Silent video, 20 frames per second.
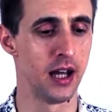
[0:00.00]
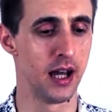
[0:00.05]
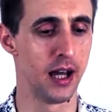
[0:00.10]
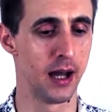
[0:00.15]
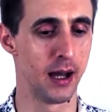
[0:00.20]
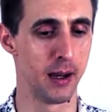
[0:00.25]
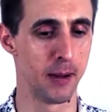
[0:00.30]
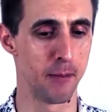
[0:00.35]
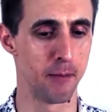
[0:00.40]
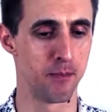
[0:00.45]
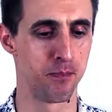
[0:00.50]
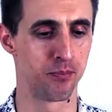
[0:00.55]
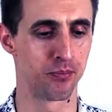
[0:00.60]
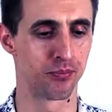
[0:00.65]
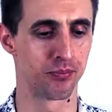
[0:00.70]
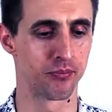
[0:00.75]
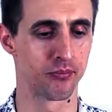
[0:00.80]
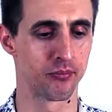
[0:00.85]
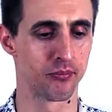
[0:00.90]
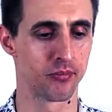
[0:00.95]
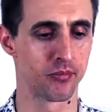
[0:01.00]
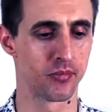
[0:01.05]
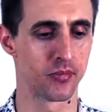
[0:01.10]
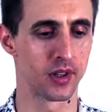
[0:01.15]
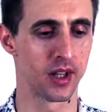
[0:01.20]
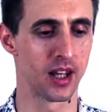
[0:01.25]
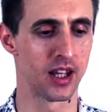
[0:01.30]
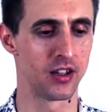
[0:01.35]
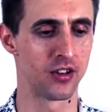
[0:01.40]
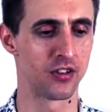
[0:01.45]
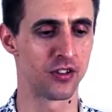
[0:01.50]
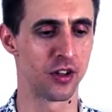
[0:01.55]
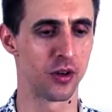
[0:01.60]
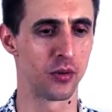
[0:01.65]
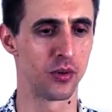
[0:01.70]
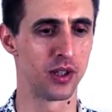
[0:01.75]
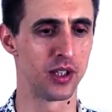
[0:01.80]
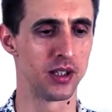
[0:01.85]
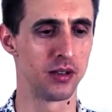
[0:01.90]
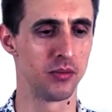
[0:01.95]
And so
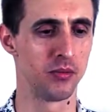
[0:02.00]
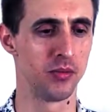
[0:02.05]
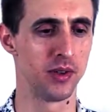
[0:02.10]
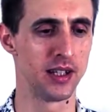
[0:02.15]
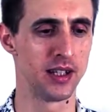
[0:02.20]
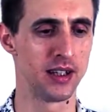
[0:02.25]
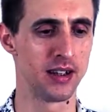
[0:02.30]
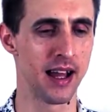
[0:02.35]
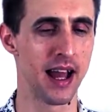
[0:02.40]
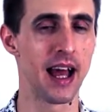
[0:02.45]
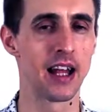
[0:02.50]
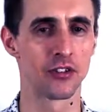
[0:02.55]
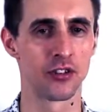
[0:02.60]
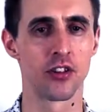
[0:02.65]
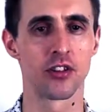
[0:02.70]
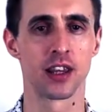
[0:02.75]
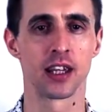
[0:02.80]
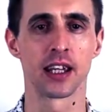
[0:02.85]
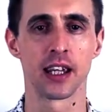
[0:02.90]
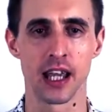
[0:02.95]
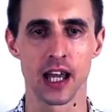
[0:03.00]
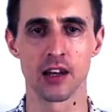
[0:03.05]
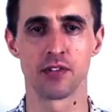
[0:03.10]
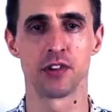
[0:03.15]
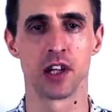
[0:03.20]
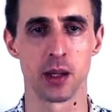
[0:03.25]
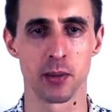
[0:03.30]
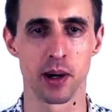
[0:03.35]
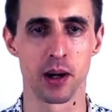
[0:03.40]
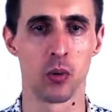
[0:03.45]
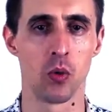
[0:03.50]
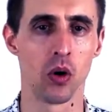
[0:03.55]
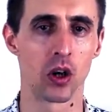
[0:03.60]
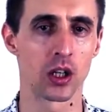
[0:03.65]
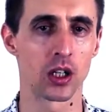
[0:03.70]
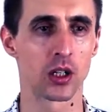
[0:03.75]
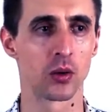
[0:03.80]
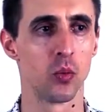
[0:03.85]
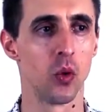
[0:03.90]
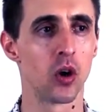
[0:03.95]
we had to think carefully about
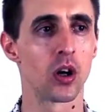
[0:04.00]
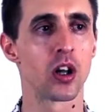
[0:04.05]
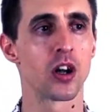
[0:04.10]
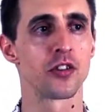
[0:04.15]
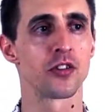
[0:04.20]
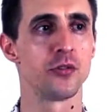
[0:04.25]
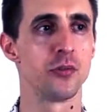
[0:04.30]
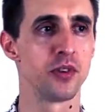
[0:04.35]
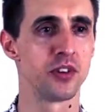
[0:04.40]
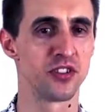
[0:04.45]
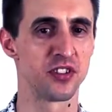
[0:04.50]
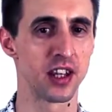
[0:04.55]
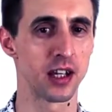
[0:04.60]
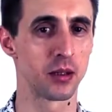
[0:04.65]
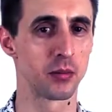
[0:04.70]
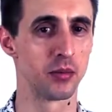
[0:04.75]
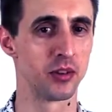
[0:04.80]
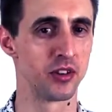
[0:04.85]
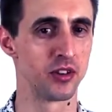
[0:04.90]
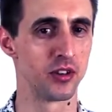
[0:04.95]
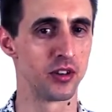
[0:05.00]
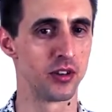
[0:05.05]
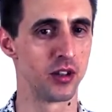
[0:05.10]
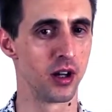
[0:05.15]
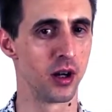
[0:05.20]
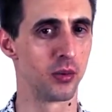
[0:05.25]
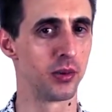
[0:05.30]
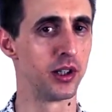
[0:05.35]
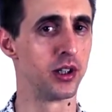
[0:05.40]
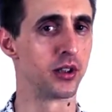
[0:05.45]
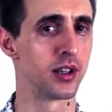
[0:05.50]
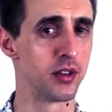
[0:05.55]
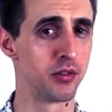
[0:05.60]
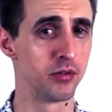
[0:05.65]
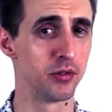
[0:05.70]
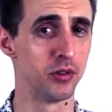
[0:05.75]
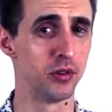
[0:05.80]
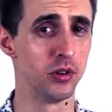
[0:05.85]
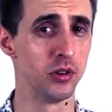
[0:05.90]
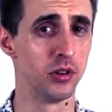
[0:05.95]
what customer segment are we looking
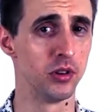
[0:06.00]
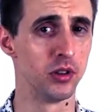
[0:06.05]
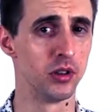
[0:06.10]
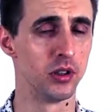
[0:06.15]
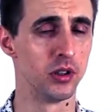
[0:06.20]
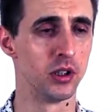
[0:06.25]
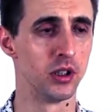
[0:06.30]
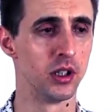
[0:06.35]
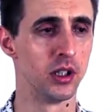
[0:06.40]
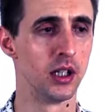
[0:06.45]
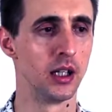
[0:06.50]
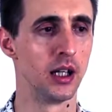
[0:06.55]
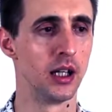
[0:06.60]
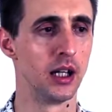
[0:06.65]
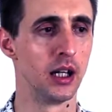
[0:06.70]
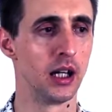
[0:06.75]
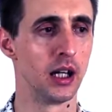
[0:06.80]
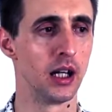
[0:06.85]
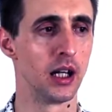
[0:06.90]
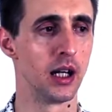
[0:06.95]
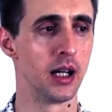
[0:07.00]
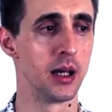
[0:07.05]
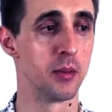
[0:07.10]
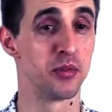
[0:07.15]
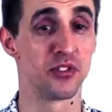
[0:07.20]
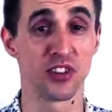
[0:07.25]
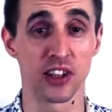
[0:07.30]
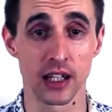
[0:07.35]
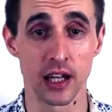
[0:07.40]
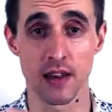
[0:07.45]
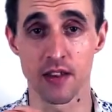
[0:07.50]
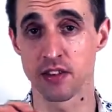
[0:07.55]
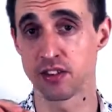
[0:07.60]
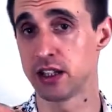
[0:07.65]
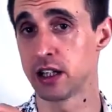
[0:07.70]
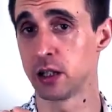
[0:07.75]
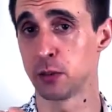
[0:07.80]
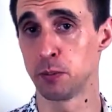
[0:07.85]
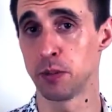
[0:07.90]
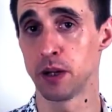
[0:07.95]
for. In particular, there's a
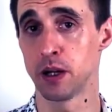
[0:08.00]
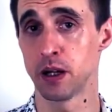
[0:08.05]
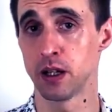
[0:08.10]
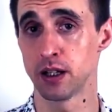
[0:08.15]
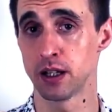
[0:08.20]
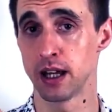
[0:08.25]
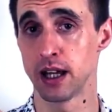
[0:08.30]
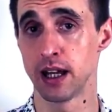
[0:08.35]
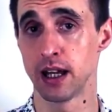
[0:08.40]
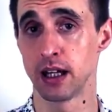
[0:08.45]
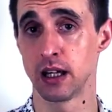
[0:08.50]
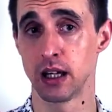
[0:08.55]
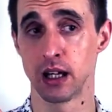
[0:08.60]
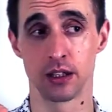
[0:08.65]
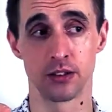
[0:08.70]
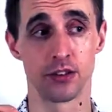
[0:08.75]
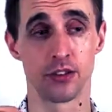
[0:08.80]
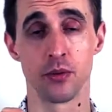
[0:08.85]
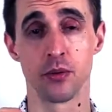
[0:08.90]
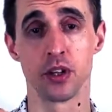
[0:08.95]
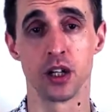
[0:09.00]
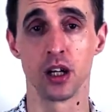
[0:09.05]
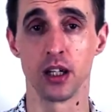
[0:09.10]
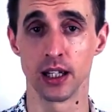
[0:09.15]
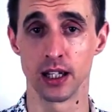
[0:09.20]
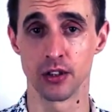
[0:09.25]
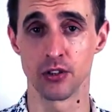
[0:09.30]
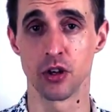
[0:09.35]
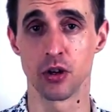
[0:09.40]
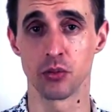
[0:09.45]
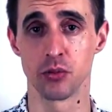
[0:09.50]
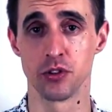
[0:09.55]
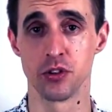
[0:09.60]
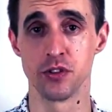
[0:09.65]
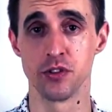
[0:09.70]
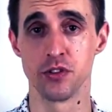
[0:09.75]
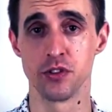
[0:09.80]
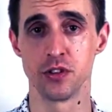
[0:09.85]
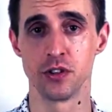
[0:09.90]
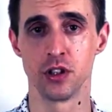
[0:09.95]
little part there to do with early
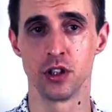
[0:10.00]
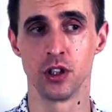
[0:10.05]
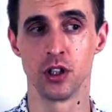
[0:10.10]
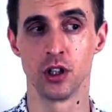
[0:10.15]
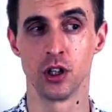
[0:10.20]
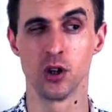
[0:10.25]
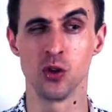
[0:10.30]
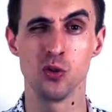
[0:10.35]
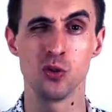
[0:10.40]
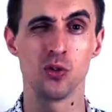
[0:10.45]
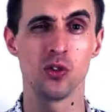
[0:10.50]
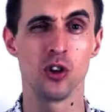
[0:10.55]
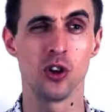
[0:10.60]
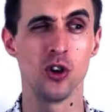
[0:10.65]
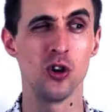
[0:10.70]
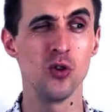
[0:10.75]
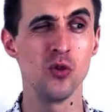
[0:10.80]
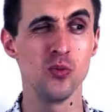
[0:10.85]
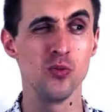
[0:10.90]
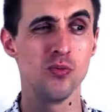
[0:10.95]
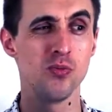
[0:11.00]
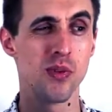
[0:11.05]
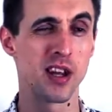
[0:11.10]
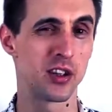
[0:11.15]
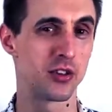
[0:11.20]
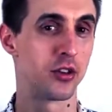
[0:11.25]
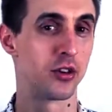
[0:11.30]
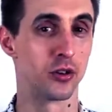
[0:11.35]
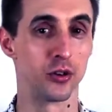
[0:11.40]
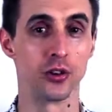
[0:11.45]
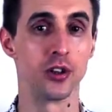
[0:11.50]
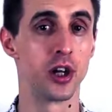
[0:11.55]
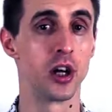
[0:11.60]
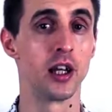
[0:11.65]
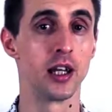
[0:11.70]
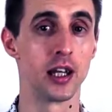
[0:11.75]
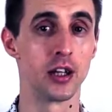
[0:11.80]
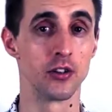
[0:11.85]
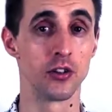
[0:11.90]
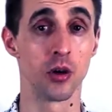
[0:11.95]
adopters. Who makes a good
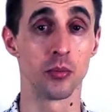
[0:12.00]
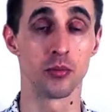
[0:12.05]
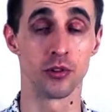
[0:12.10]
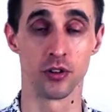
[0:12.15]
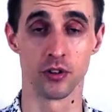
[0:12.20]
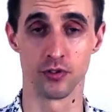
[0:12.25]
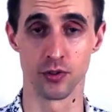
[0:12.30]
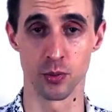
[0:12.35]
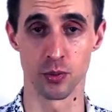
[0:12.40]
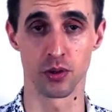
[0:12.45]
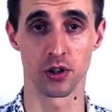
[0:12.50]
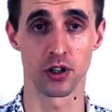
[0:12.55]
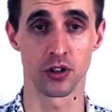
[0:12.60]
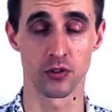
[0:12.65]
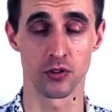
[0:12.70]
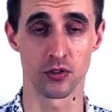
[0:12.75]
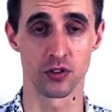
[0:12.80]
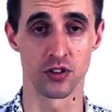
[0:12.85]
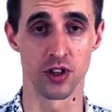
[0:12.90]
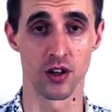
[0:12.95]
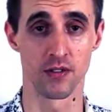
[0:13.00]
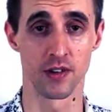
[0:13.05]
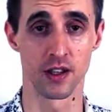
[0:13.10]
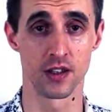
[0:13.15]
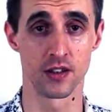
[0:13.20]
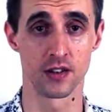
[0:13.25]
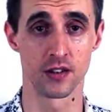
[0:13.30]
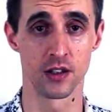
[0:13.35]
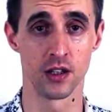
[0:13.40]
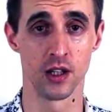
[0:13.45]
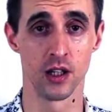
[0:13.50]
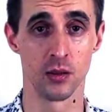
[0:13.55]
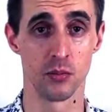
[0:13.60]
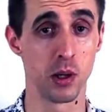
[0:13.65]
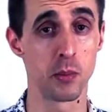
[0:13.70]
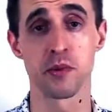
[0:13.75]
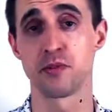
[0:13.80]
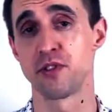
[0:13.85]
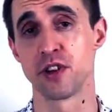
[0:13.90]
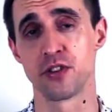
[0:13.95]
early adopter of your product or service? It
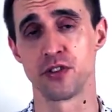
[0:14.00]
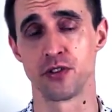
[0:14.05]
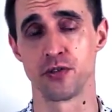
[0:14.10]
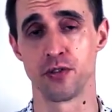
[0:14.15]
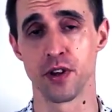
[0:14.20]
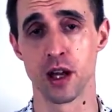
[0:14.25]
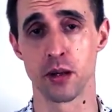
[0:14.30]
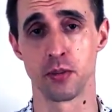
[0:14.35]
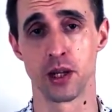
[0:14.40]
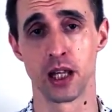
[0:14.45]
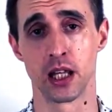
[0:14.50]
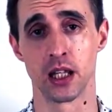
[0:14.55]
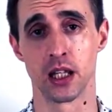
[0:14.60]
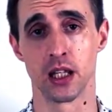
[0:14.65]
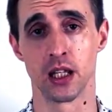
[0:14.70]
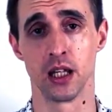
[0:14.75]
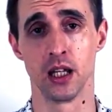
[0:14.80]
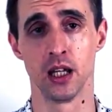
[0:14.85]
might be friends and family.